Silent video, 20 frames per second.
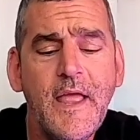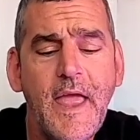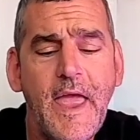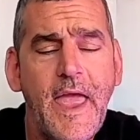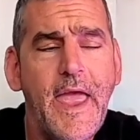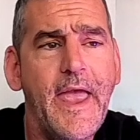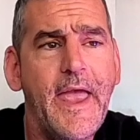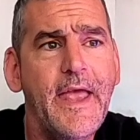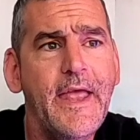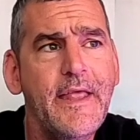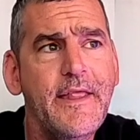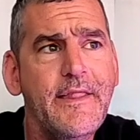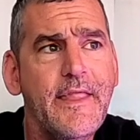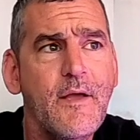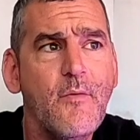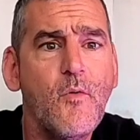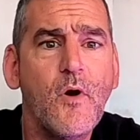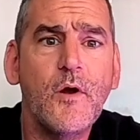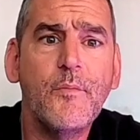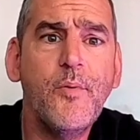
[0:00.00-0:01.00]
and
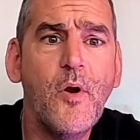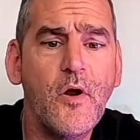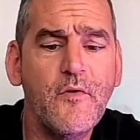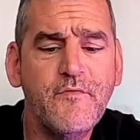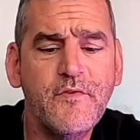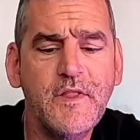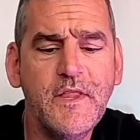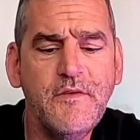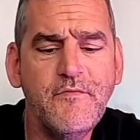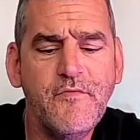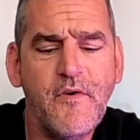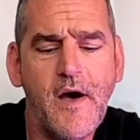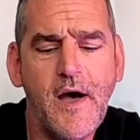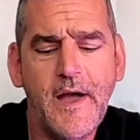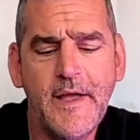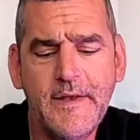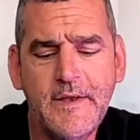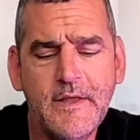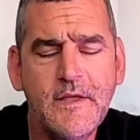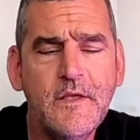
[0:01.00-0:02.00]
they work perfectly
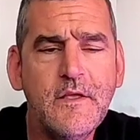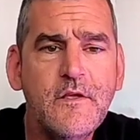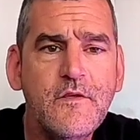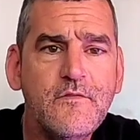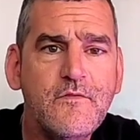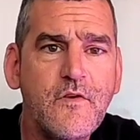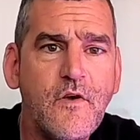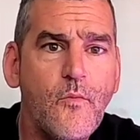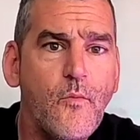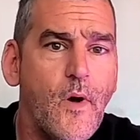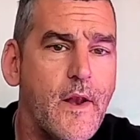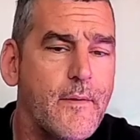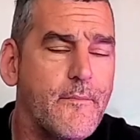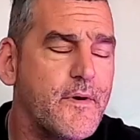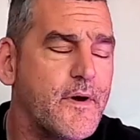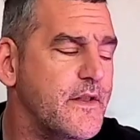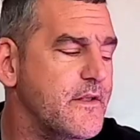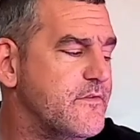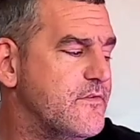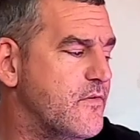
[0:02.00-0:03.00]
fine. So what I'm
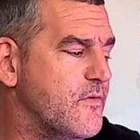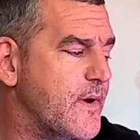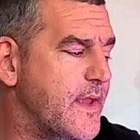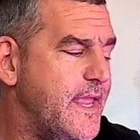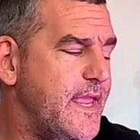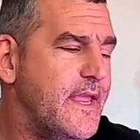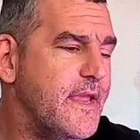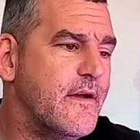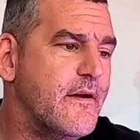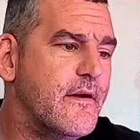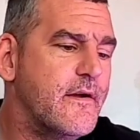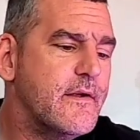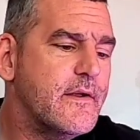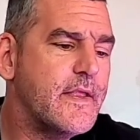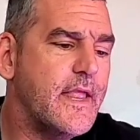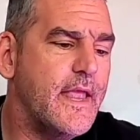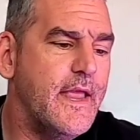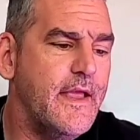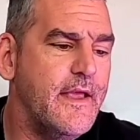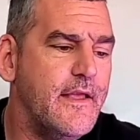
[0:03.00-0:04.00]
going to do here
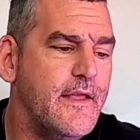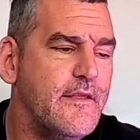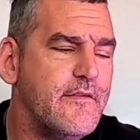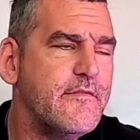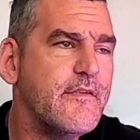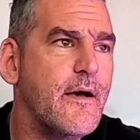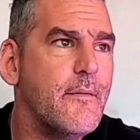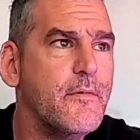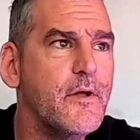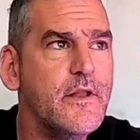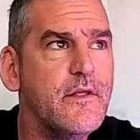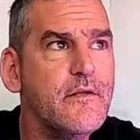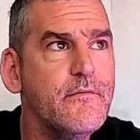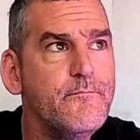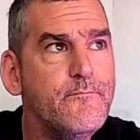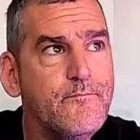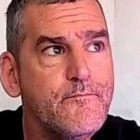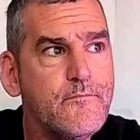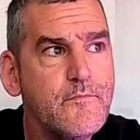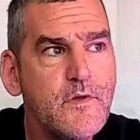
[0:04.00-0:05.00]
is I'm
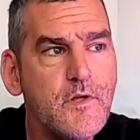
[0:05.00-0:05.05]
going to